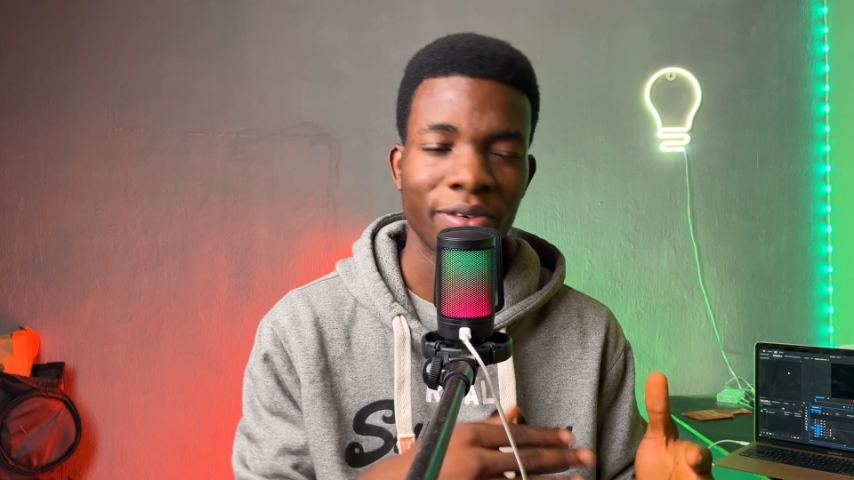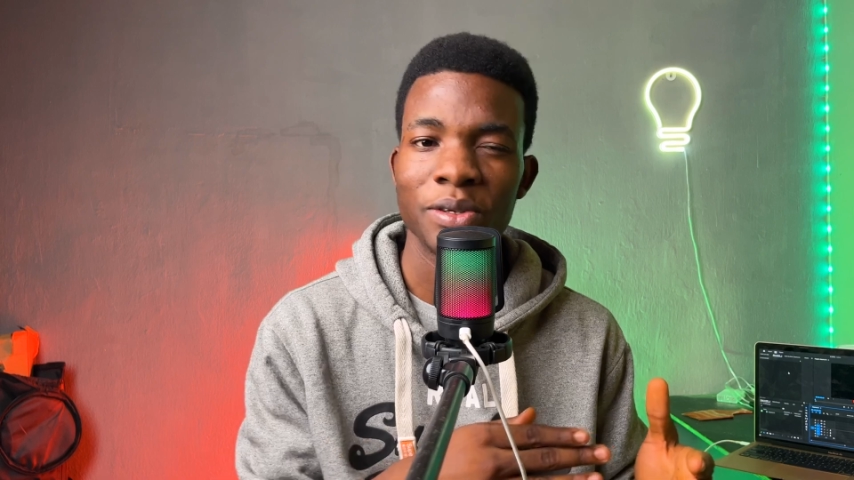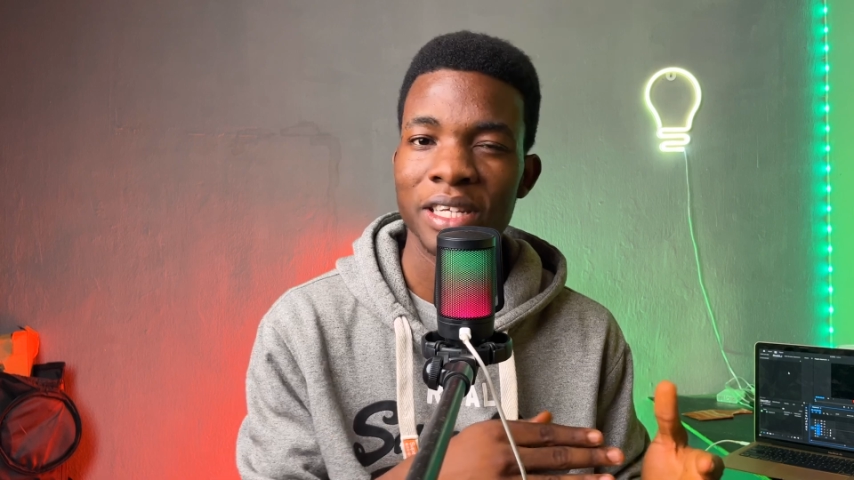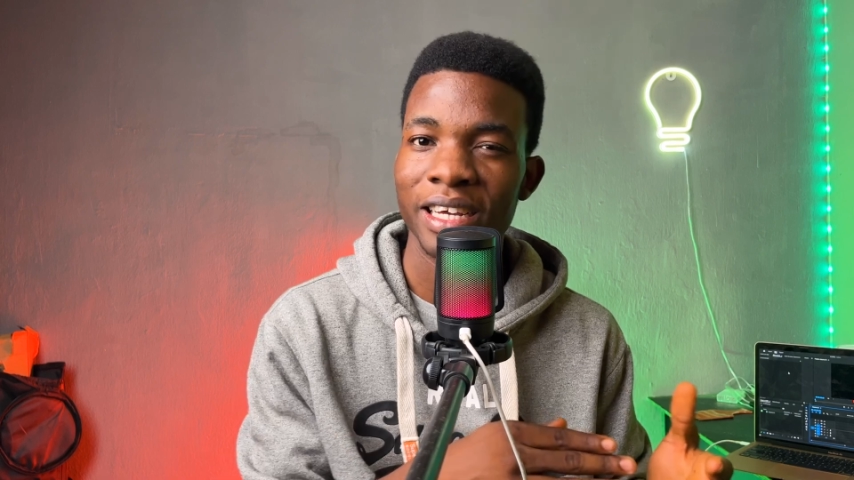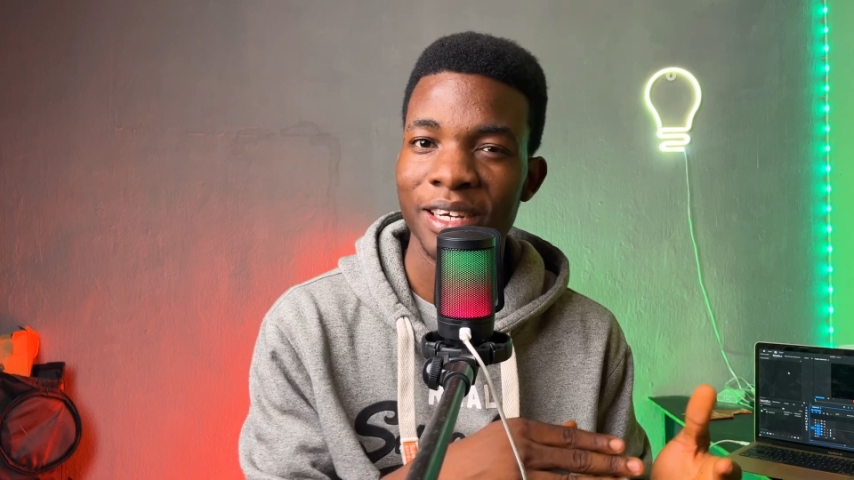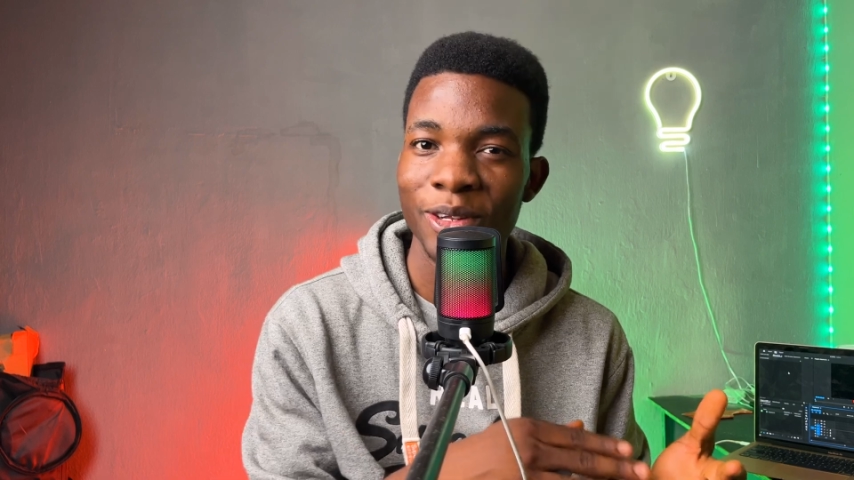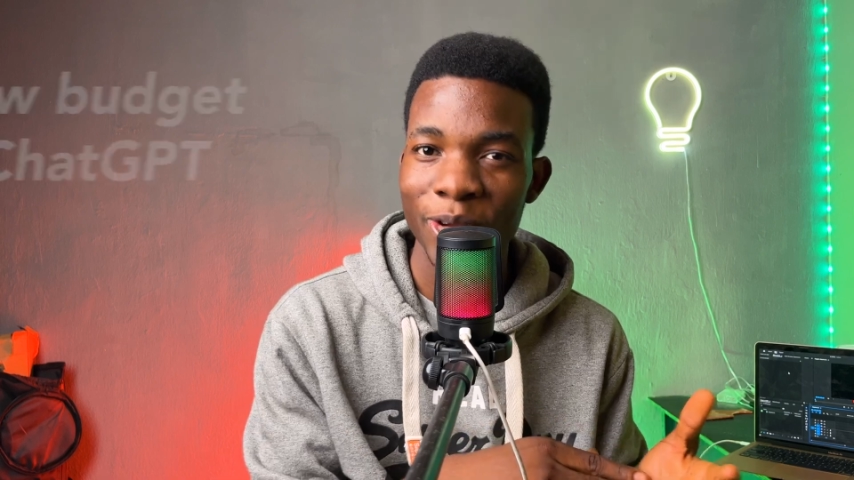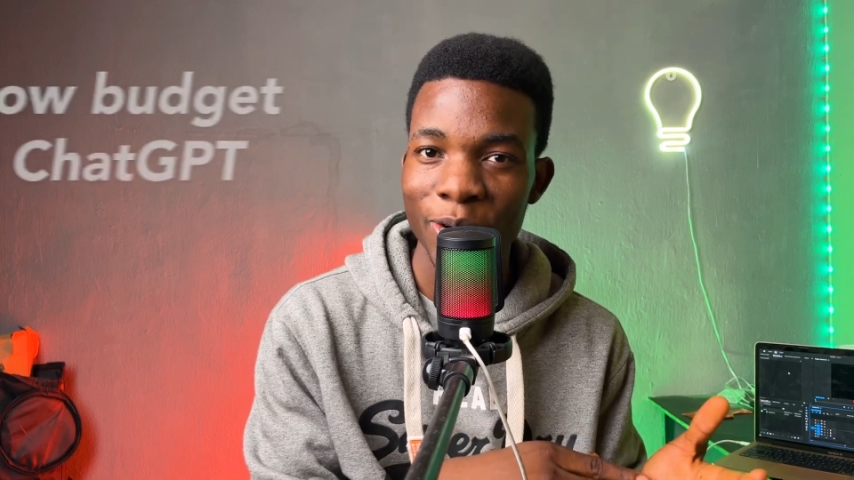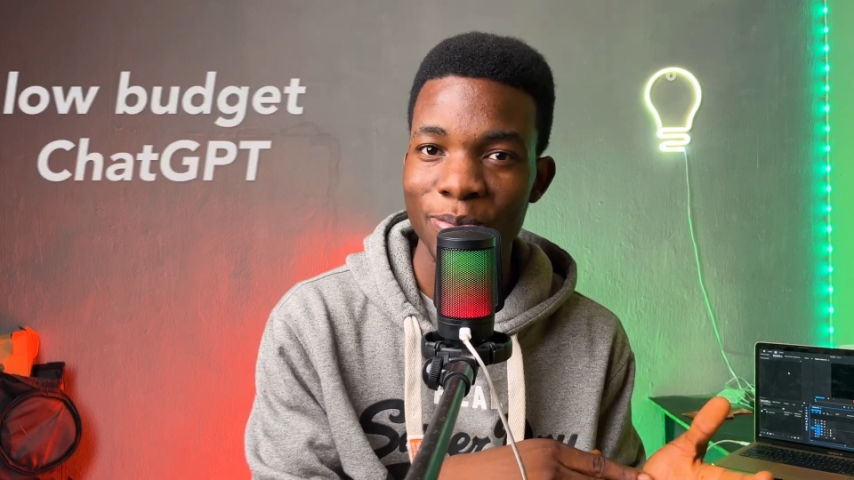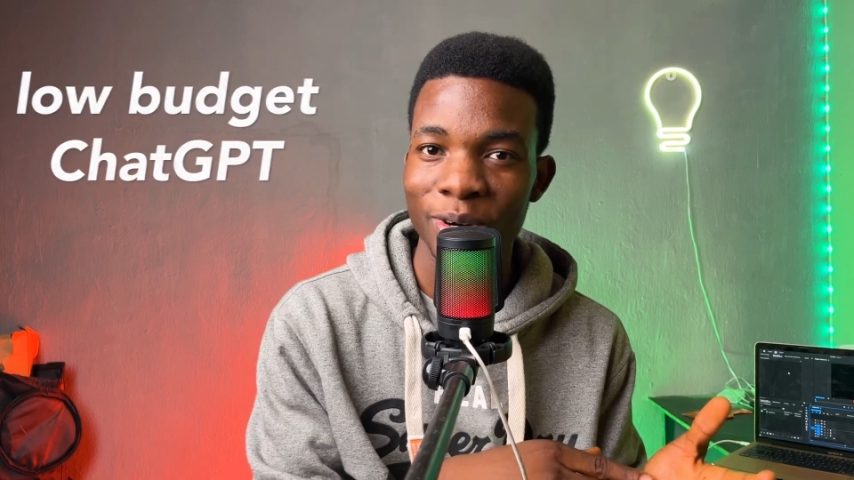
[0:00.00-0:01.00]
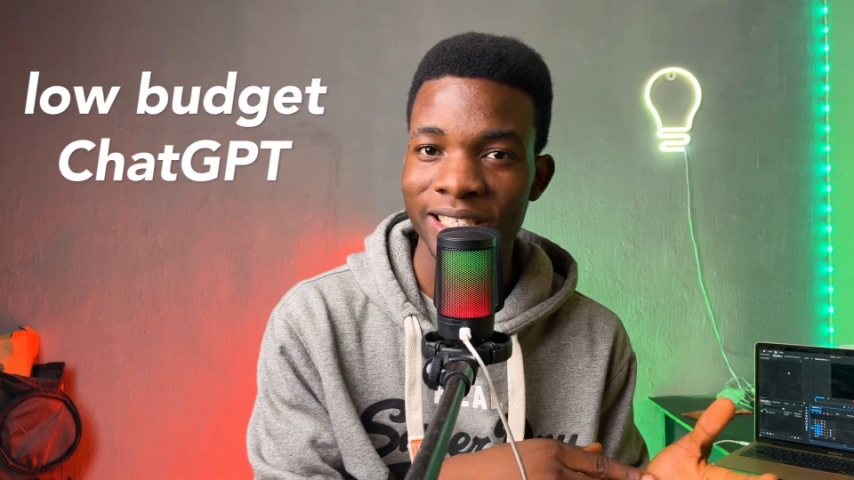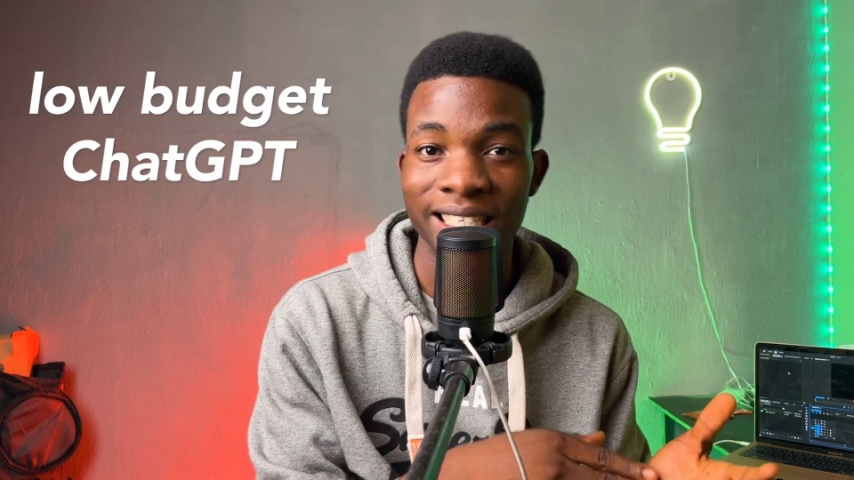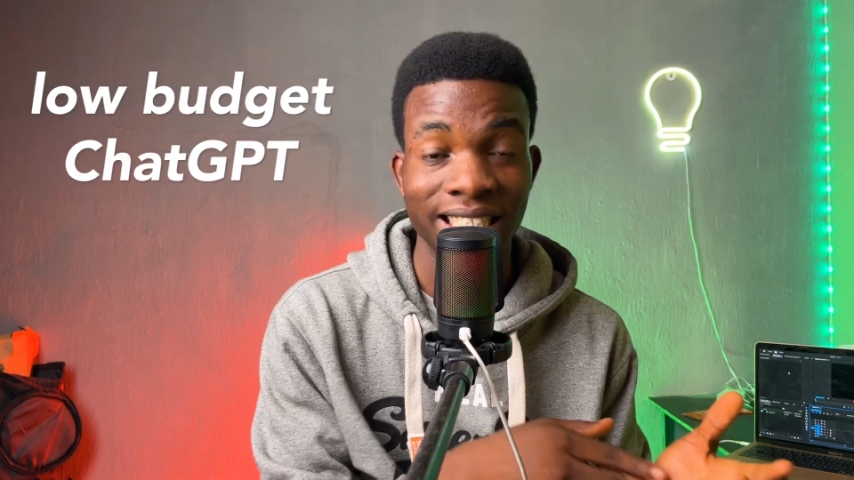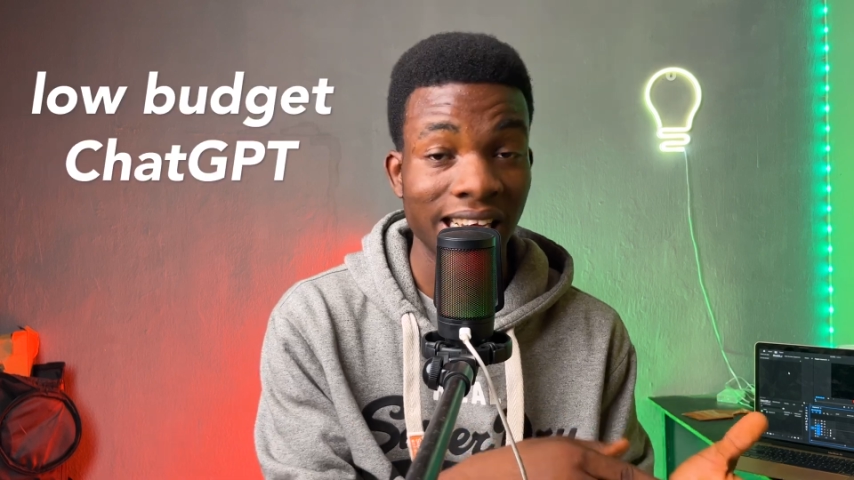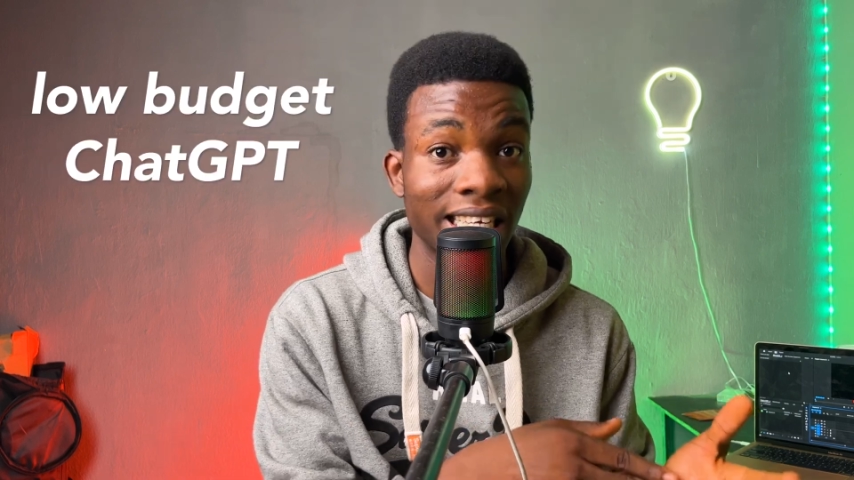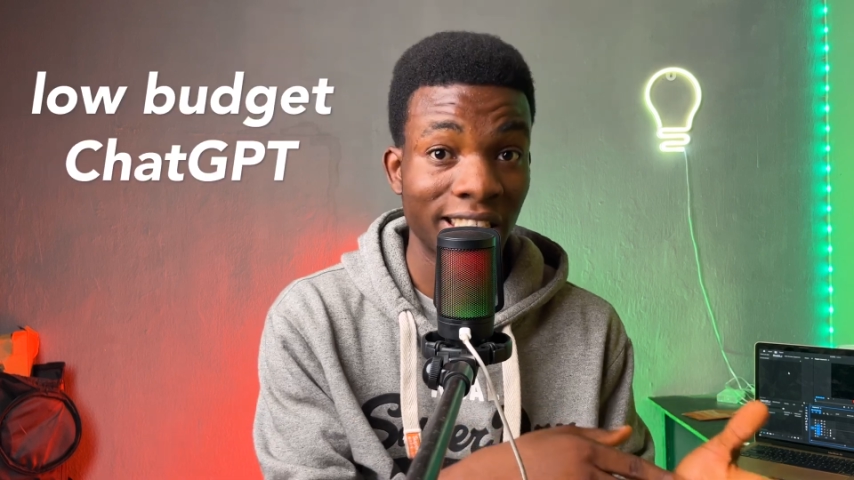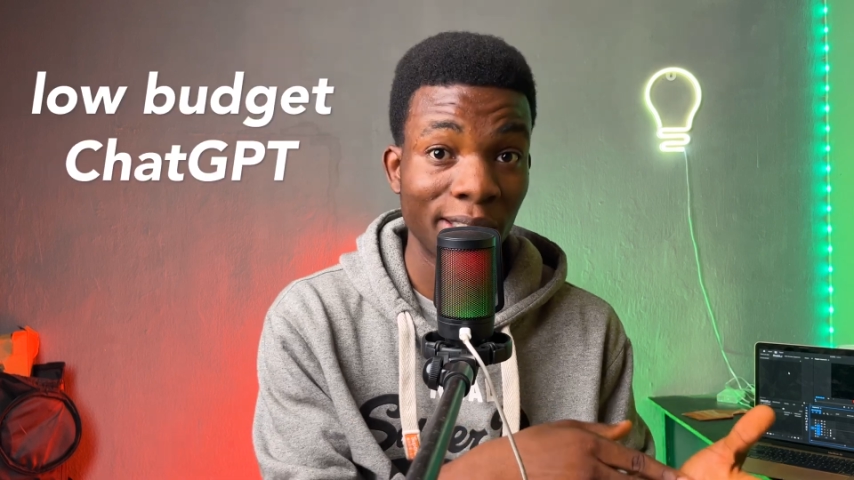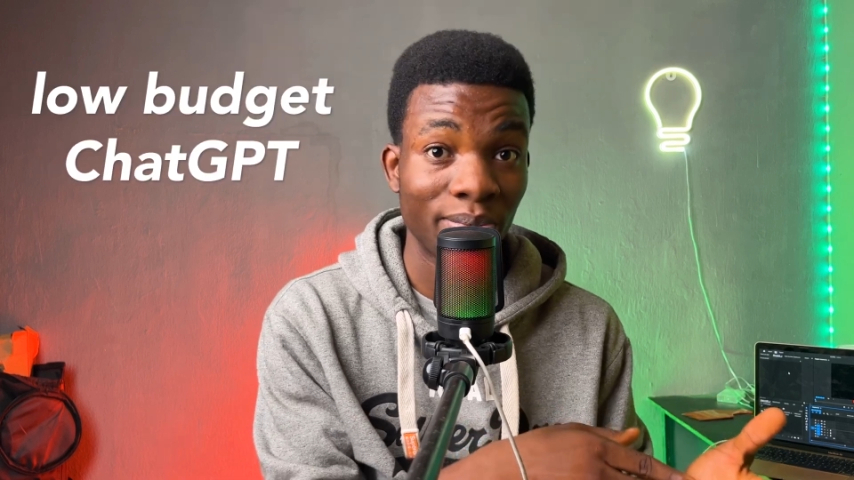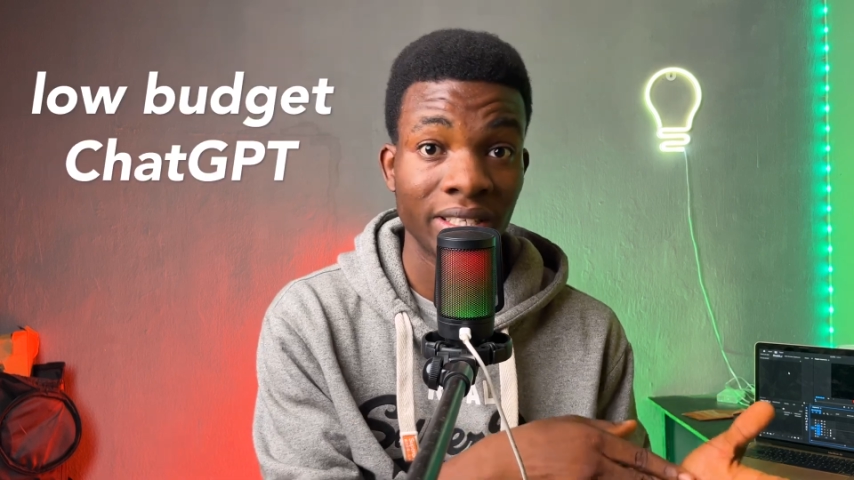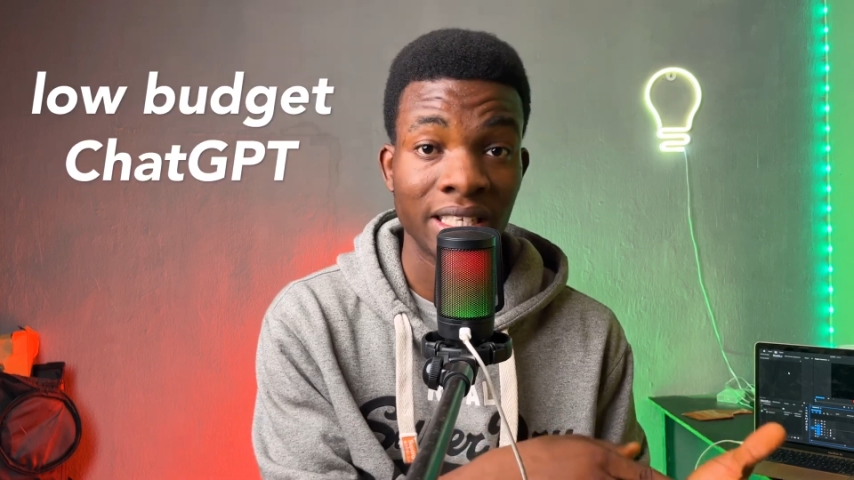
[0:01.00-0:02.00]
it feels like a low budget chat
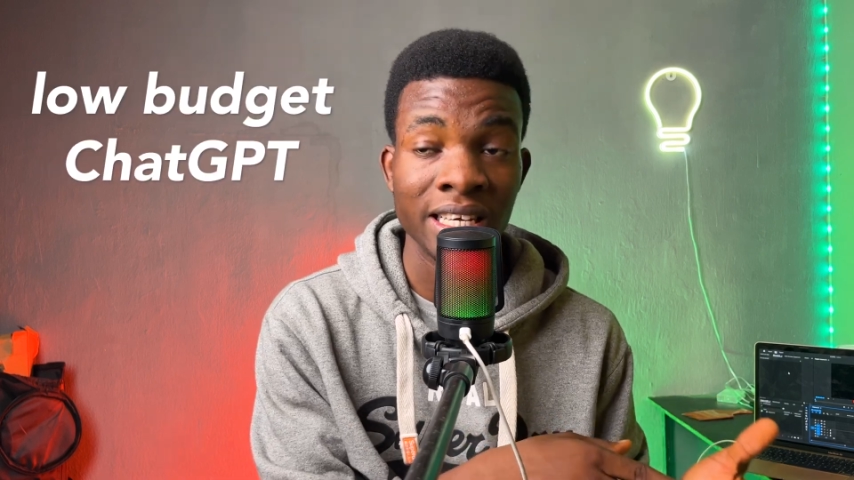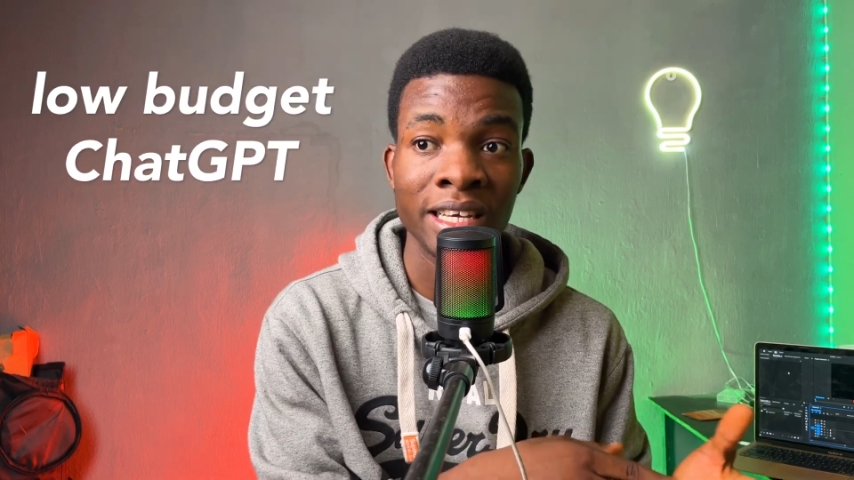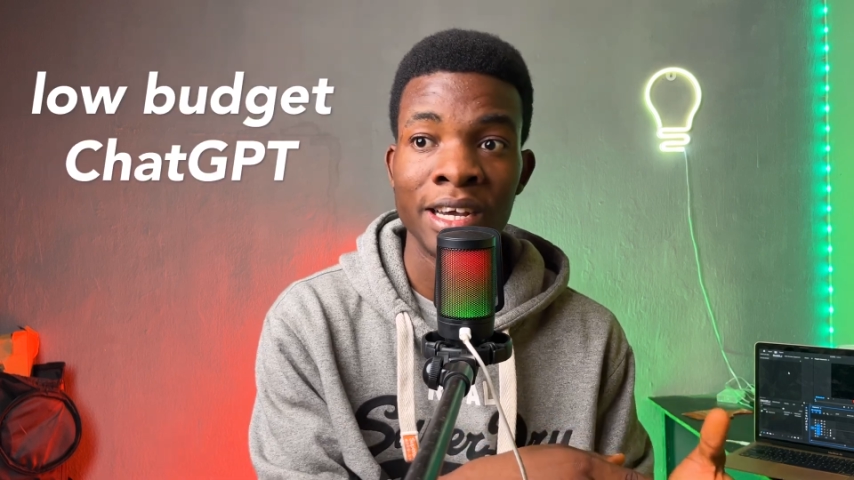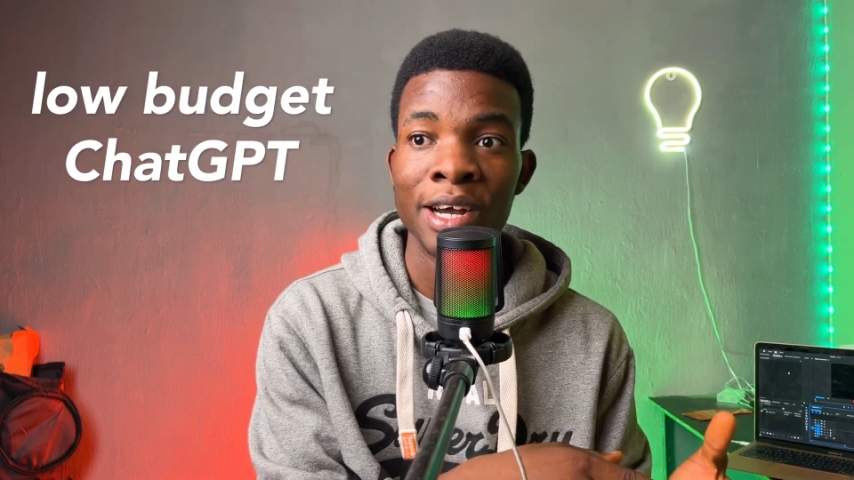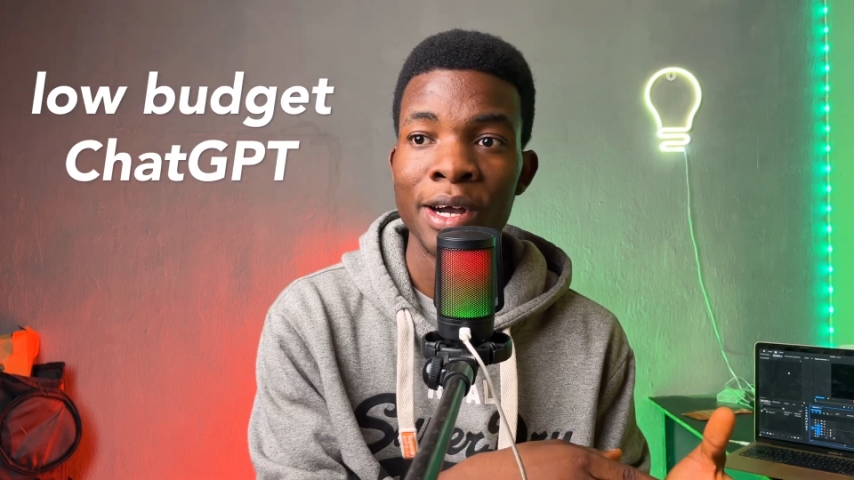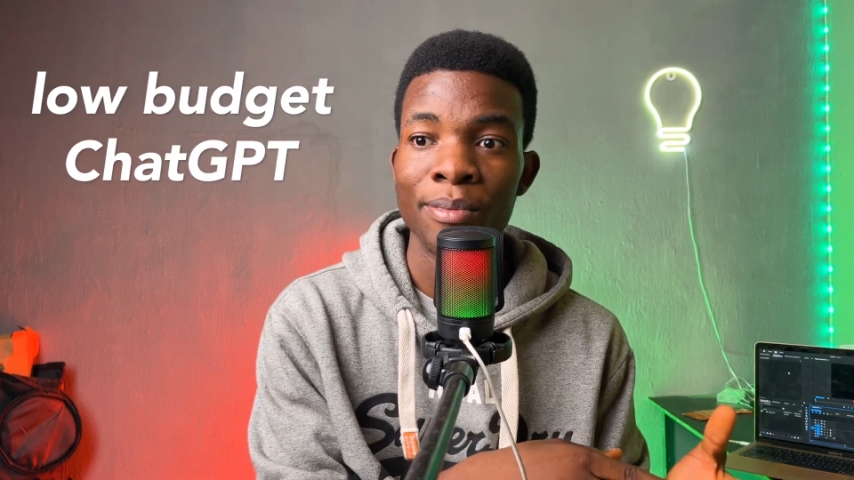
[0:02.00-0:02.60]
GPT,